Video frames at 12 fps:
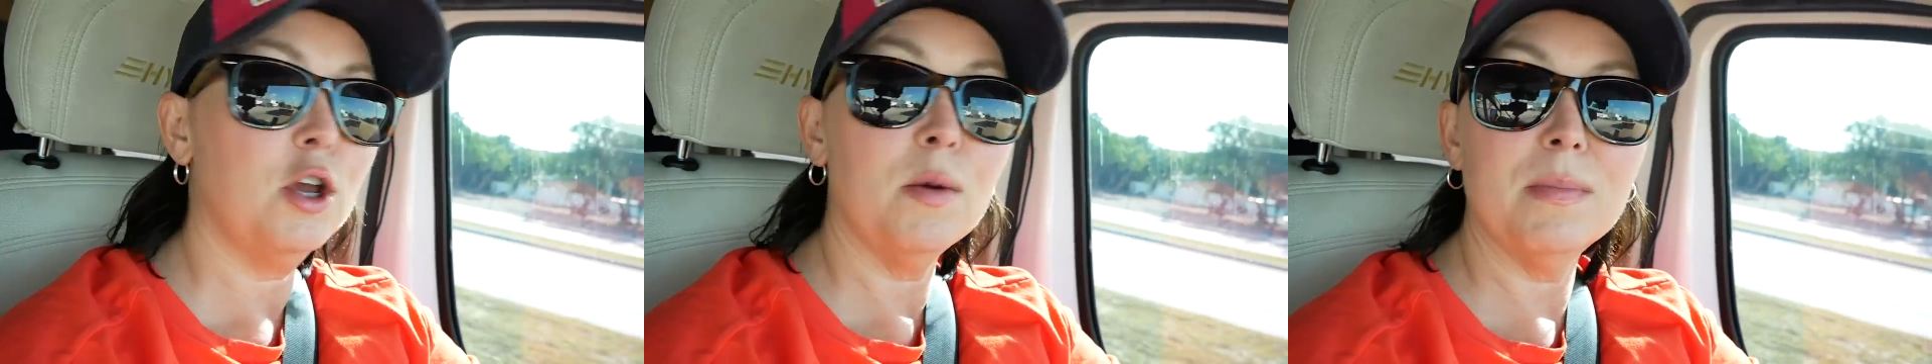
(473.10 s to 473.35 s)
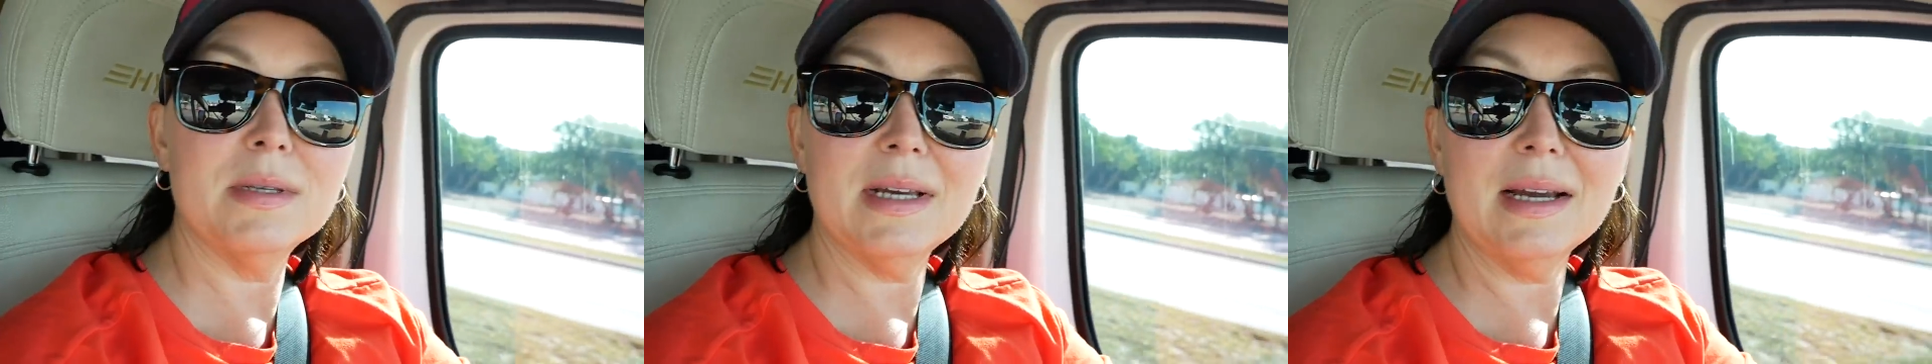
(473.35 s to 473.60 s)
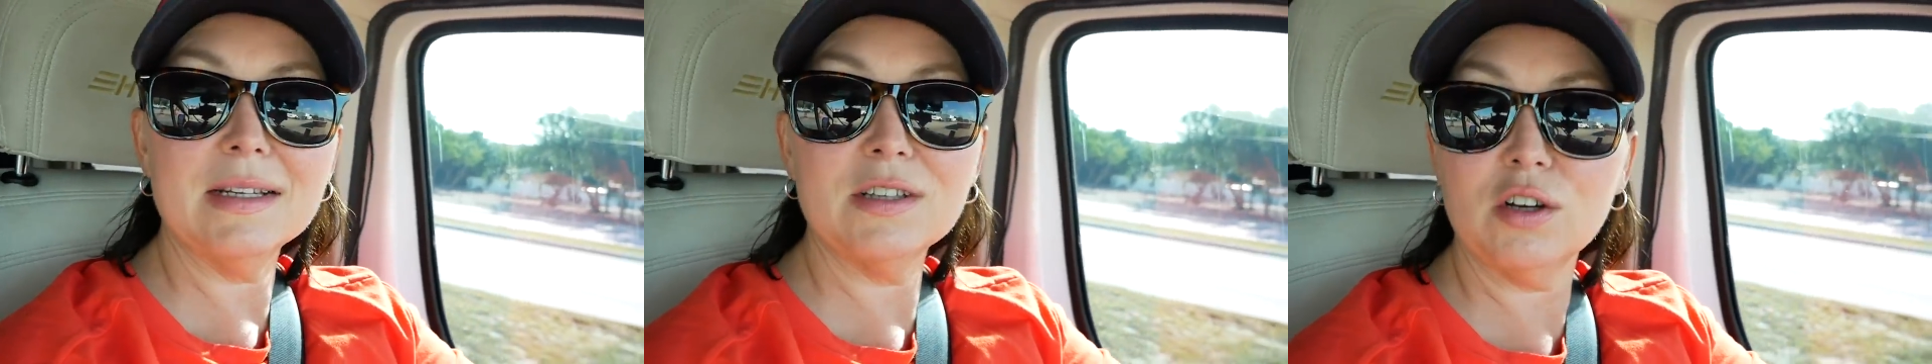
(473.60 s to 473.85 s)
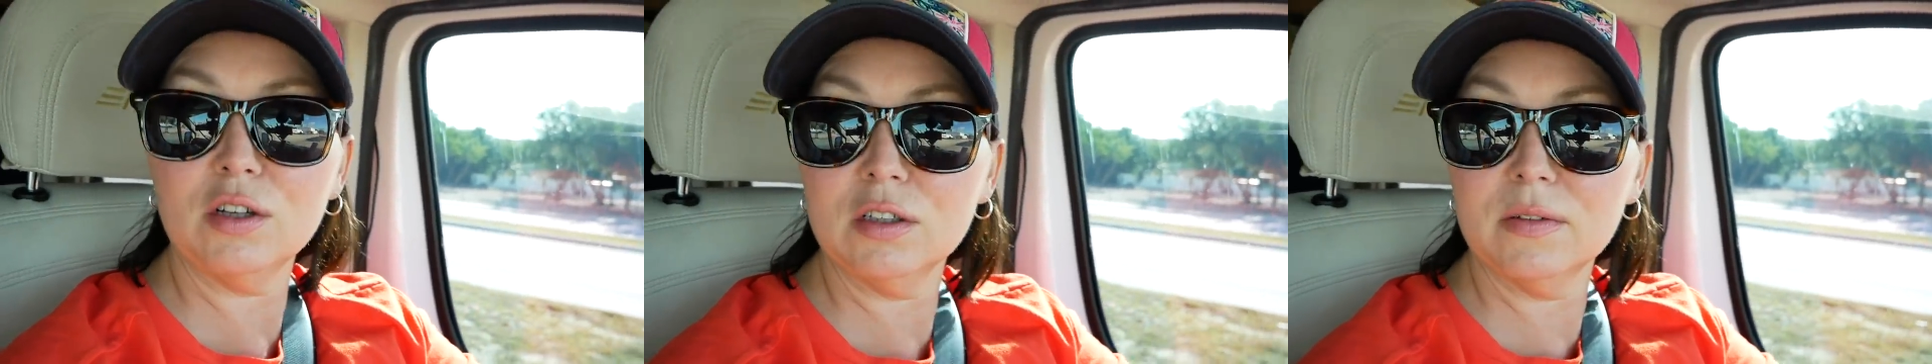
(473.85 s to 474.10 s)
Besides
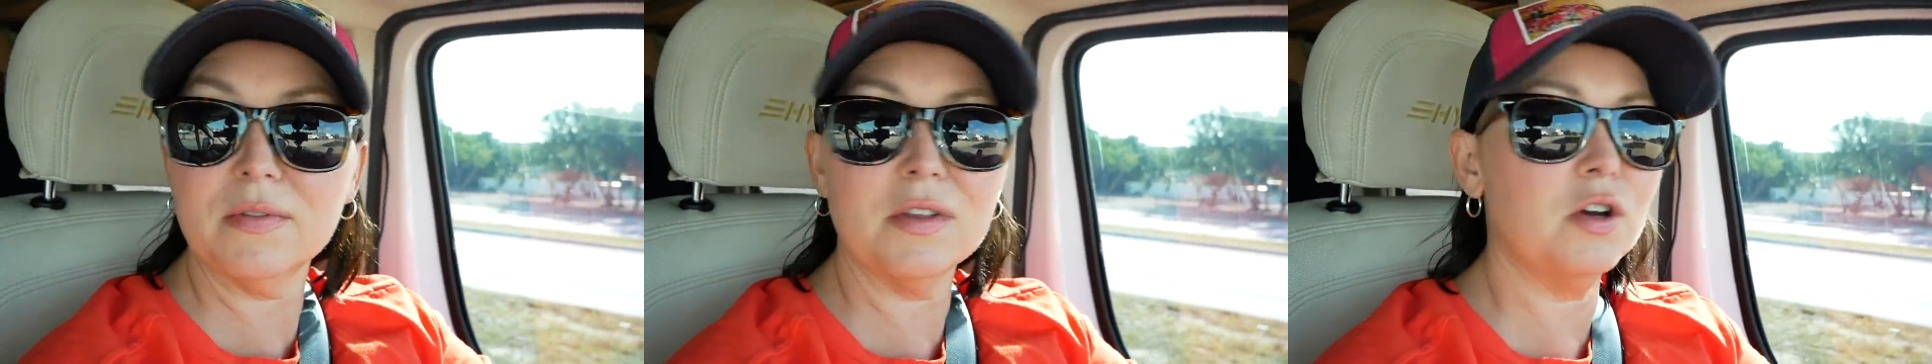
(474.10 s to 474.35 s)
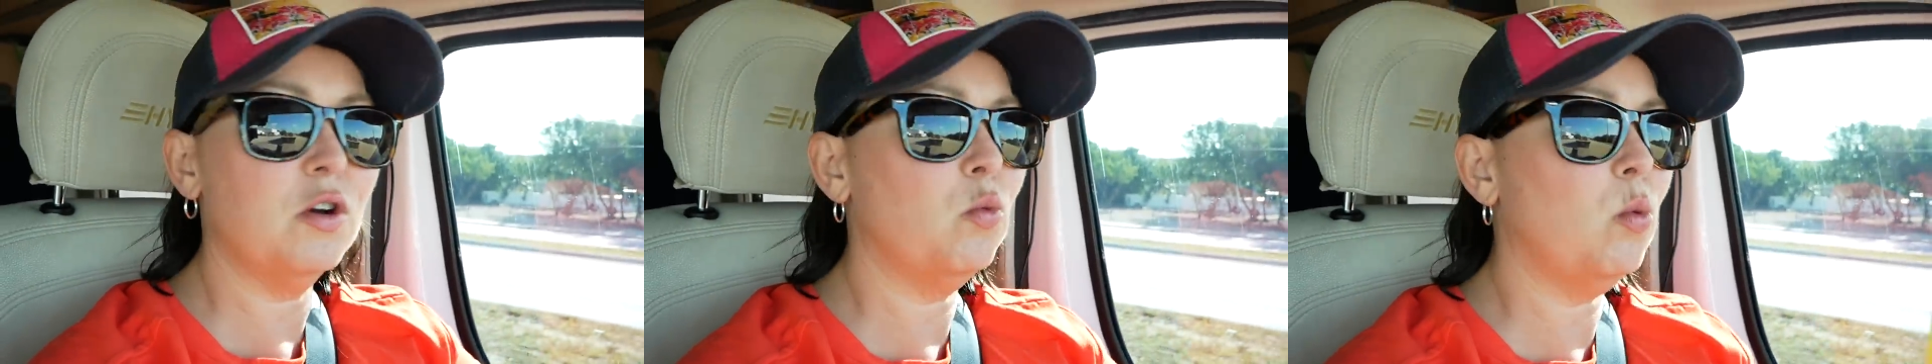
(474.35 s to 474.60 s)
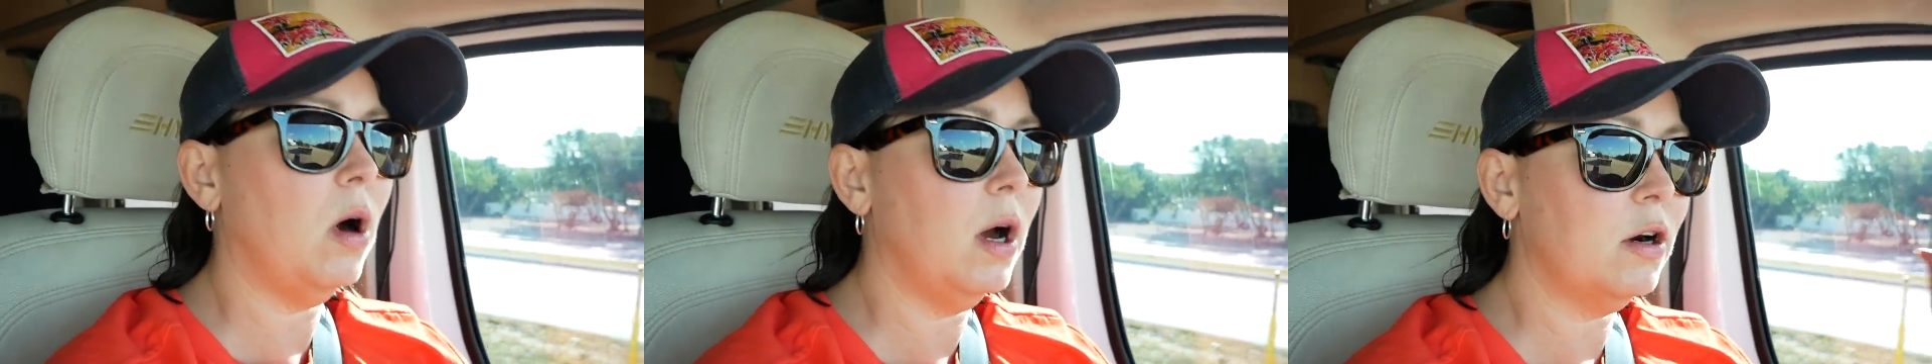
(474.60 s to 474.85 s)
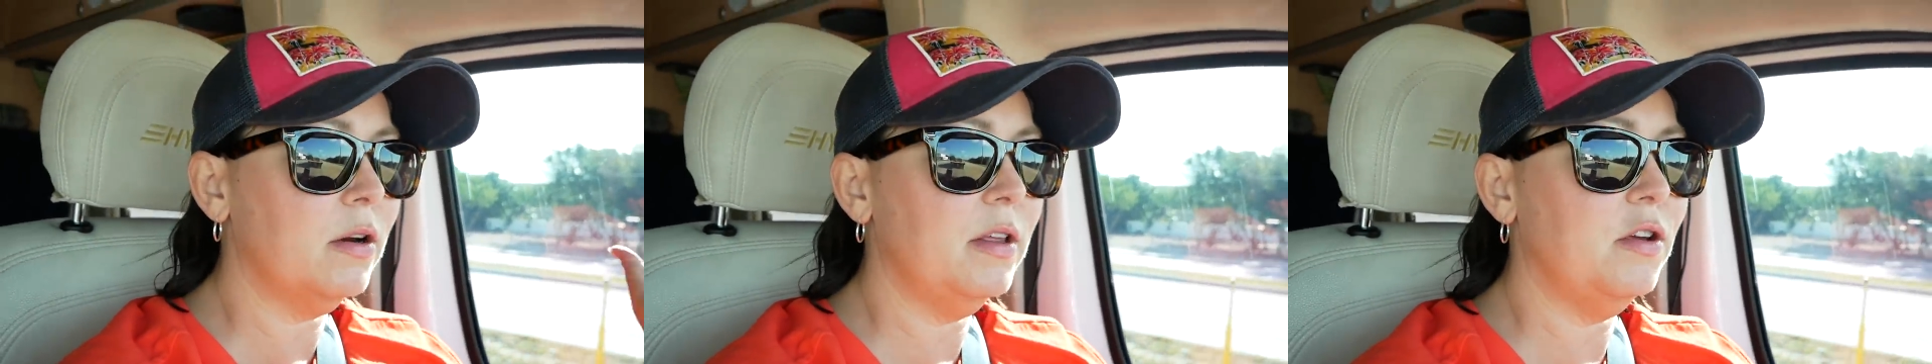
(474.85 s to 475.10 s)
all of the
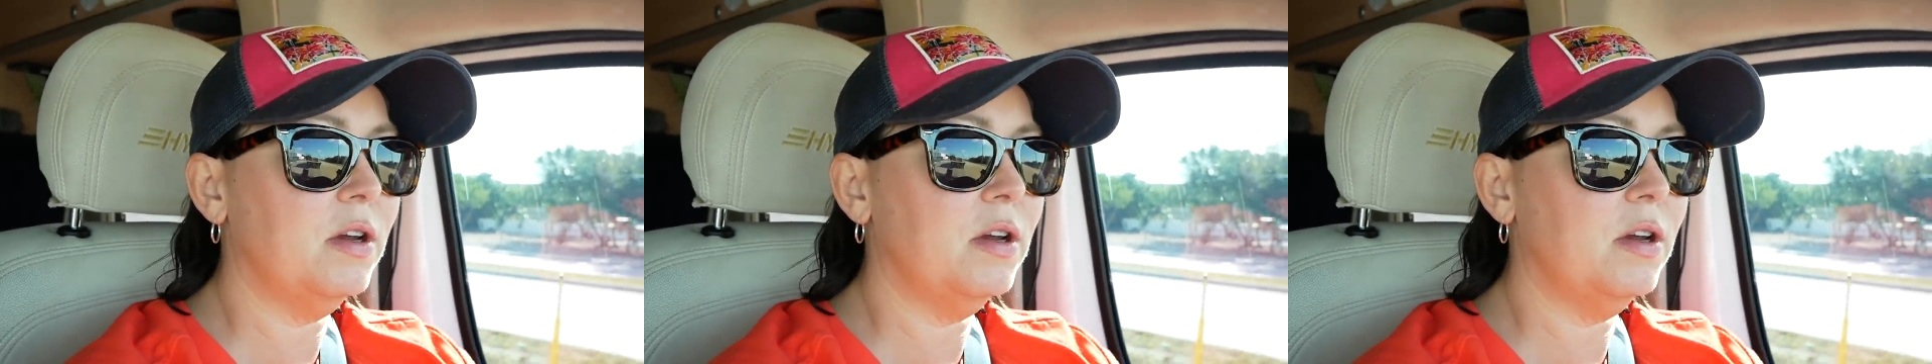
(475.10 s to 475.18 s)
water that